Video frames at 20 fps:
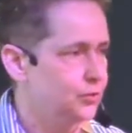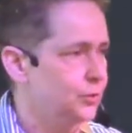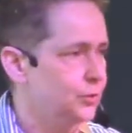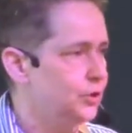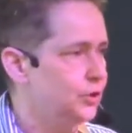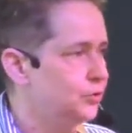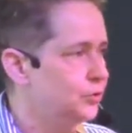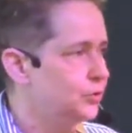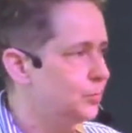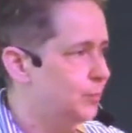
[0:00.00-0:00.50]
We
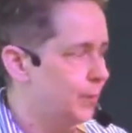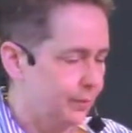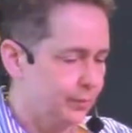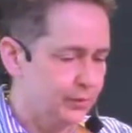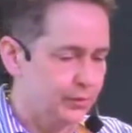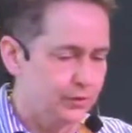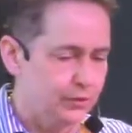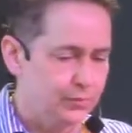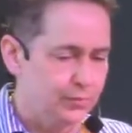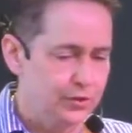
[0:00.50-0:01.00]
use
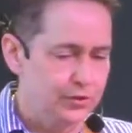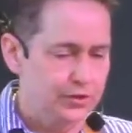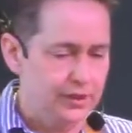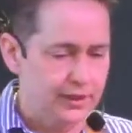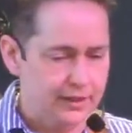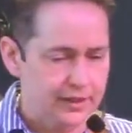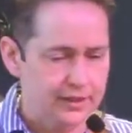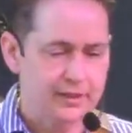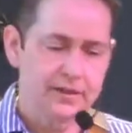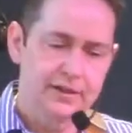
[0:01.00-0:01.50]
popular
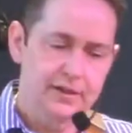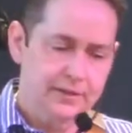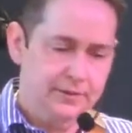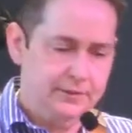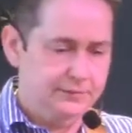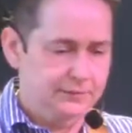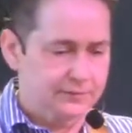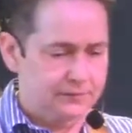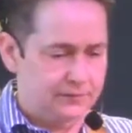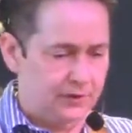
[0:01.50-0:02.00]
music,
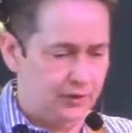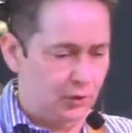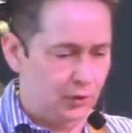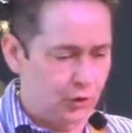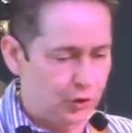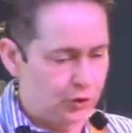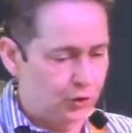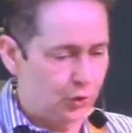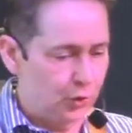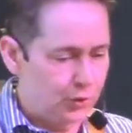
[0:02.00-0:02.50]
a
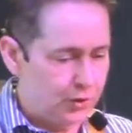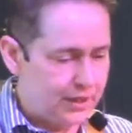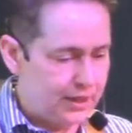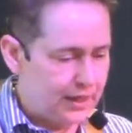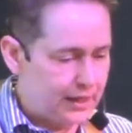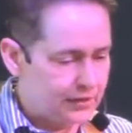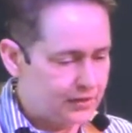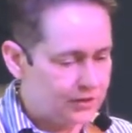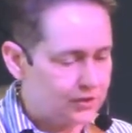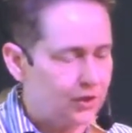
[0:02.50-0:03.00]
good old
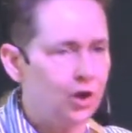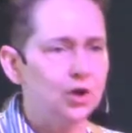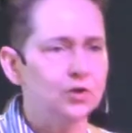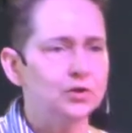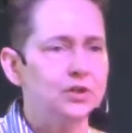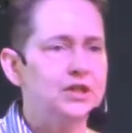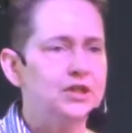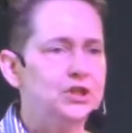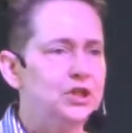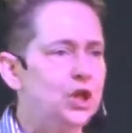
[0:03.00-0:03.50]
kink song
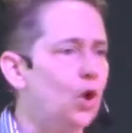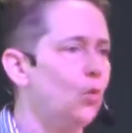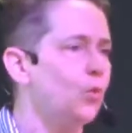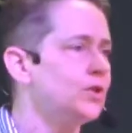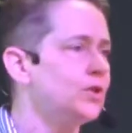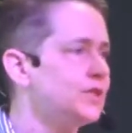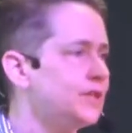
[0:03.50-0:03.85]
that no one's